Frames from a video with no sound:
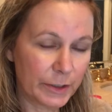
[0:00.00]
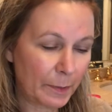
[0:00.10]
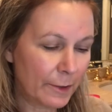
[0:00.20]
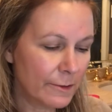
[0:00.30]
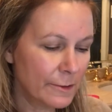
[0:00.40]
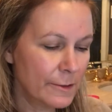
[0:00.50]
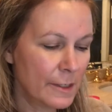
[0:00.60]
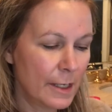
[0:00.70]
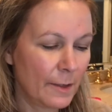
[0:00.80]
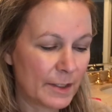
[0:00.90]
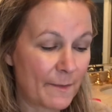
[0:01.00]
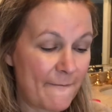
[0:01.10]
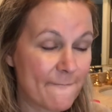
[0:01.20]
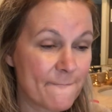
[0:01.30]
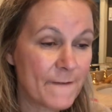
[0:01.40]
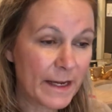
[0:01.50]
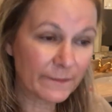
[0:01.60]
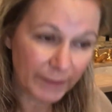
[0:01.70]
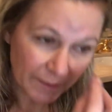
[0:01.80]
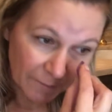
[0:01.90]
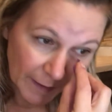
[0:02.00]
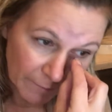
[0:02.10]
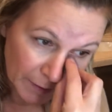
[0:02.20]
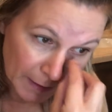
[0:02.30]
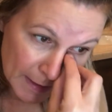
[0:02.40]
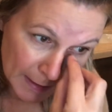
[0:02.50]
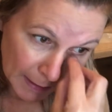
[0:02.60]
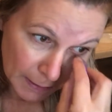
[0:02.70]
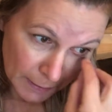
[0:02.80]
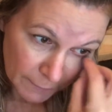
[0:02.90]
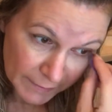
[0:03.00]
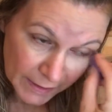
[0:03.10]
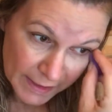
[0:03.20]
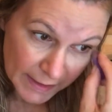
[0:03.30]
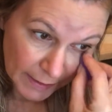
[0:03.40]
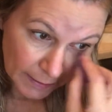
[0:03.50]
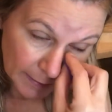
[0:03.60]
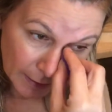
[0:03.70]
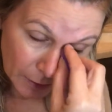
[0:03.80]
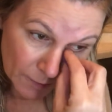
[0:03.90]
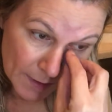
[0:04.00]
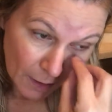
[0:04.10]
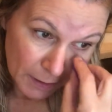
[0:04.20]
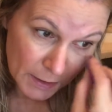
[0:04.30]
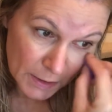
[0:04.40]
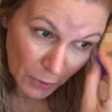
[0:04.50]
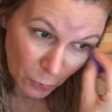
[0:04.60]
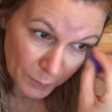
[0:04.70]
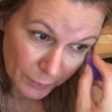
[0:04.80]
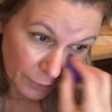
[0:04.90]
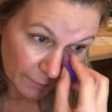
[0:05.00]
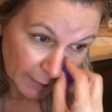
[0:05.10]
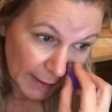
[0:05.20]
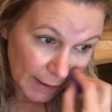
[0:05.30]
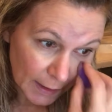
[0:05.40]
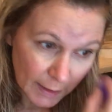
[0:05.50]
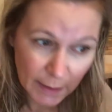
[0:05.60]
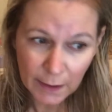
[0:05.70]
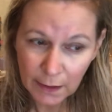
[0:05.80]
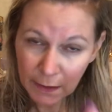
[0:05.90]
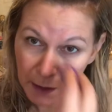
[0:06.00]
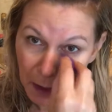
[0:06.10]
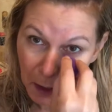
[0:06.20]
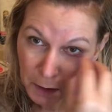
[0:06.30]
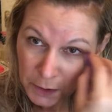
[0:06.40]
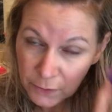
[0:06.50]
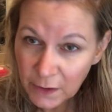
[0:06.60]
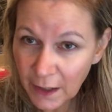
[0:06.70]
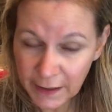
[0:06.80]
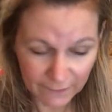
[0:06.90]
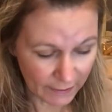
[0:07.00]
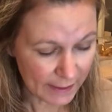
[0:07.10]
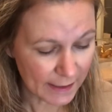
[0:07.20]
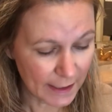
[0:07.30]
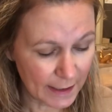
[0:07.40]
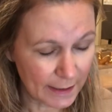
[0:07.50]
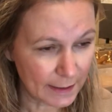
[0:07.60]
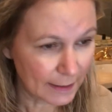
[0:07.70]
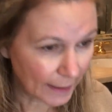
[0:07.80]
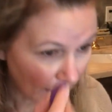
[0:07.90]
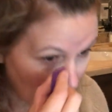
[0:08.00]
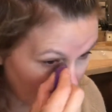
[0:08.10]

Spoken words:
Peau. It's my favorite concealer. It goes on so beautifully. You can't even see it. And